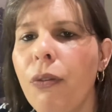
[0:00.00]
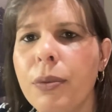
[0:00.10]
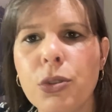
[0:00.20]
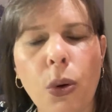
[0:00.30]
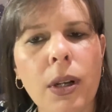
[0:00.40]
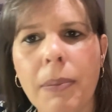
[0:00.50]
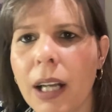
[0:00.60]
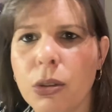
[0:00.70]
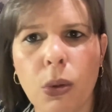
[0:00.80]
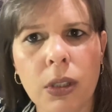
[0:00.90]
talk
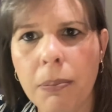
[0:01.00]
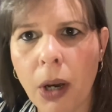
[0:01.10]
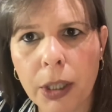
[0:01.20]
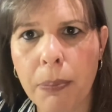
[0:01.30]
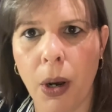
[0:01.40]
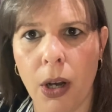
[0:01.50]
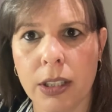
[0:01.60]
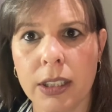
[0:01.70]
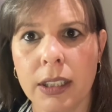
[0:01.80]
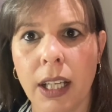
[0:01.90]
about all the body
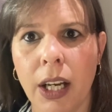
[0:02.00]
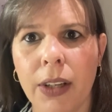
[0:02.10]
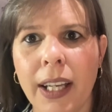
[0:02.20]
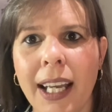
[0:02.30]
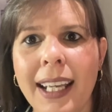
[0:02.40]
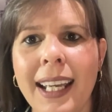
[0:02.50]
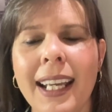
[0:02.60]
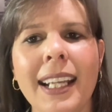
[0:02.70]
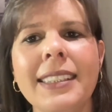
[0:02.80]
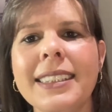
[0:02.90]
parts, okay?
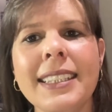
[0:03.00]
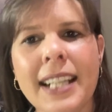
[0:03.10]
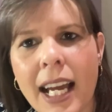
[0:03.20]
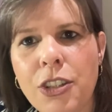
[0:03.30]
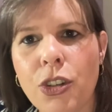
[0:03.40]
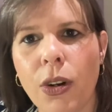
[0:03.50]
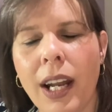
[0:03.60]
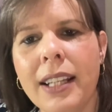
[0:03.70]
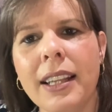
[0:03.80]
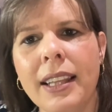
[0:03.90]
It is natural,
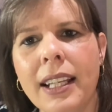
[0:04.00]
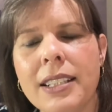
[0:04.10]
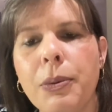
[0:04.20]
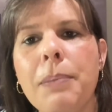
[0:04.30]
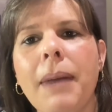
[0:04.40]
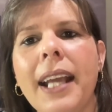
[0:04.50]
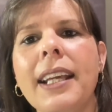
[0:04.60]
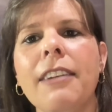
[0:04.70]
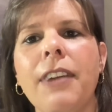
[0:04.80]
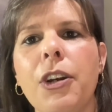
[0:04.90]
and the thing is, we make
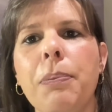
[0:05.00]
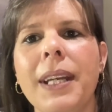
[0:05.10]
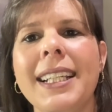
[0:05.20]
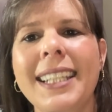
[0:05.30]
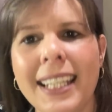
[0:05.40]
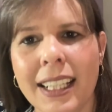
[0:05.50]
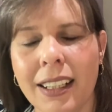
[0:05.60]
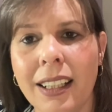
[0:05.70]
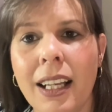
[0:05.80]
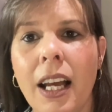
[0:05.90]
it a very big deal,
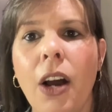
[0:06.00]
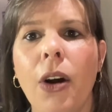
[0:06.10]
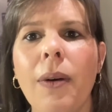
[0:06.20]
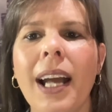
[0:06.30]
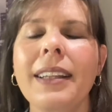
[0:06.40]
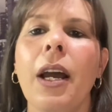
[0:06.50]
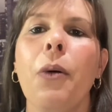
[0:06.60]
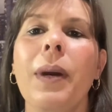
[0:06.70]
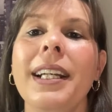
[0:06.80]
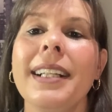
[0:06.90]
all right?
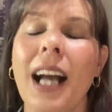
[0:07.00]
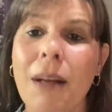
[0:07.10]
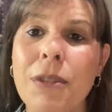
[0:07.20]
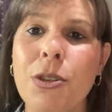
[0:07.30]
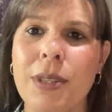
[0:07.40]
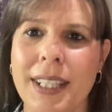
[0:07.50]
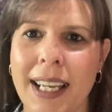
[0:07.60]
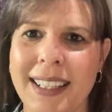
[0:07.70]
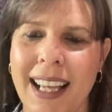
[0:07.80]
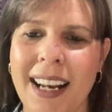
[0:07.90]
When it comes to
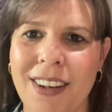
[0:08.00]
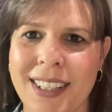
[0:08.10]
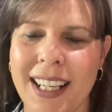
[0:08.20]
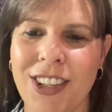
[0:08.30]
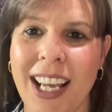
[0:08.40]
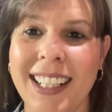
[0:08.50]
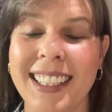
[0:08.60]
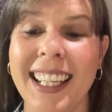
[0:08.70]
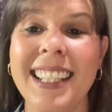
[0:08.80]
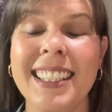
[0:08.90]
sex and our
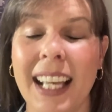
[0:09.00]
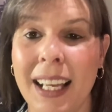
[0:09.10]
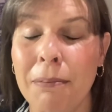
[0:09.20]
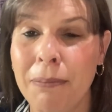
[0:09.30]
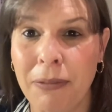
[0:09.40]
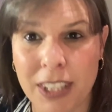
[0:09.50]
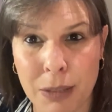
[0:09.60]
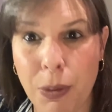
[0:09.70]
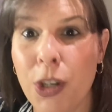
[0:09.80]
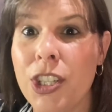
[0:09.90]
sexuality, it's a
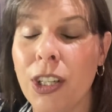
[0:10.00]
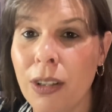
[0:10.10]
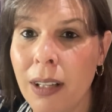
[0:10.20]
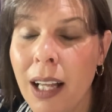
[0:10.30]
spiritual